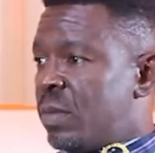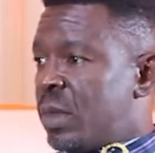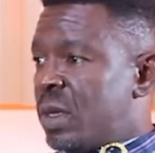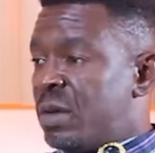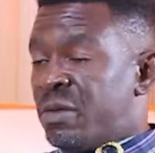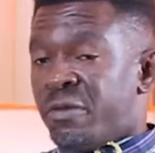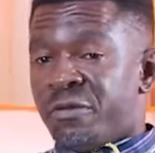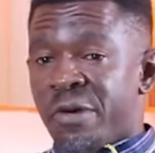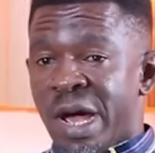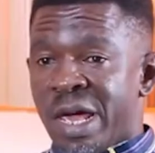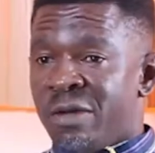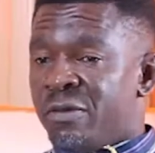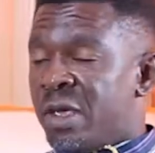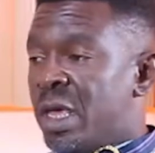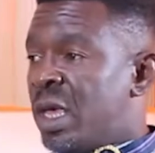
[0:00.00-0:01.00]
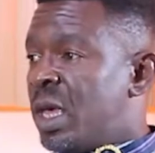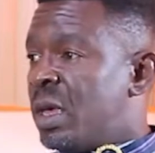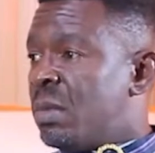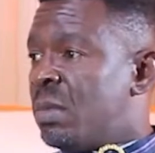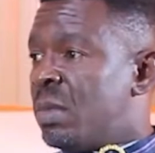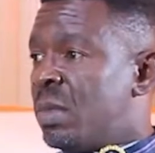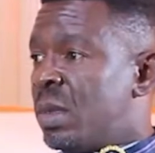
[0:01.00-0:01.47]
5 a.m.,
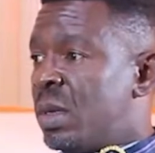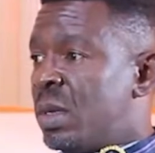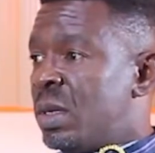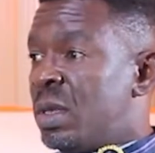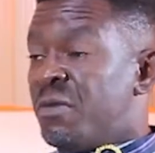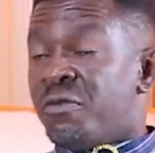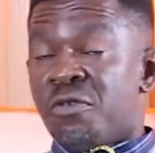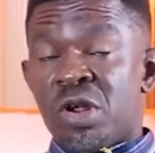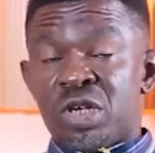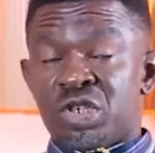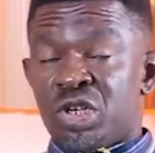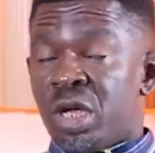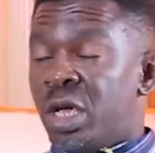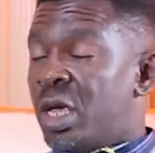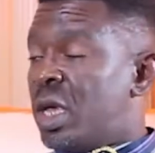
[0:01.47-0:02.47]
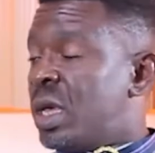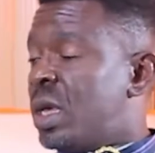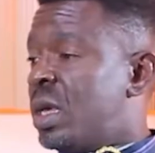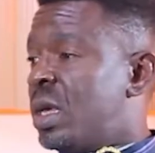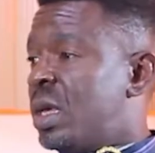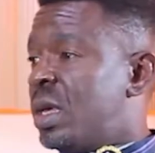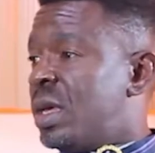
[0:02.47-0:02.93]
the fresh air
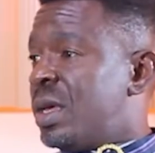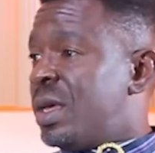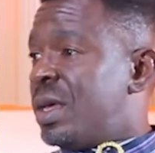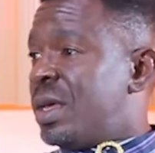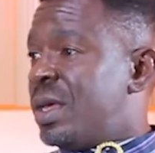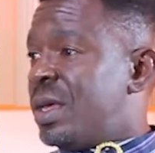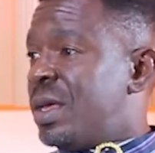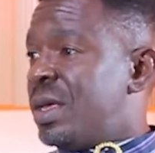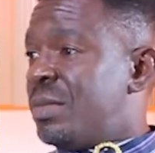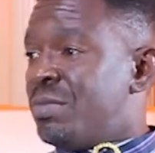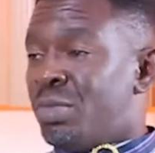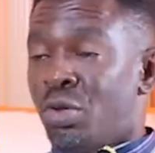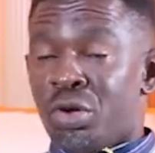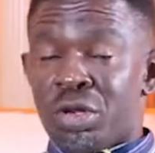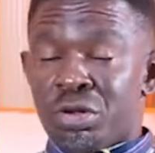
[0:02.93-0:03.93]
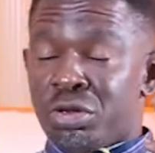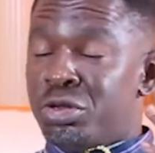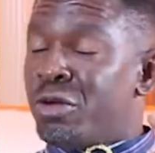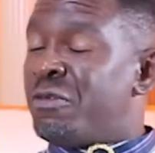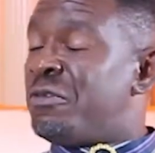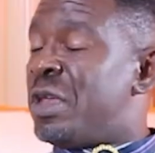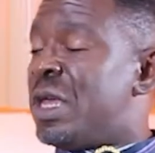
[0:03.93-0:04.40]
blowing on your
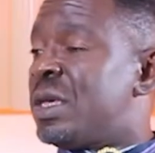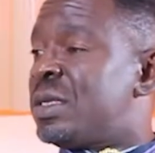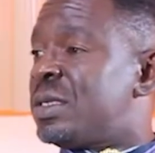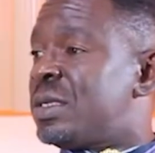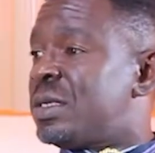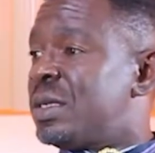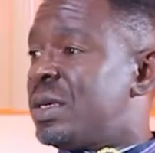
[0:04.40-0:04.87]
face.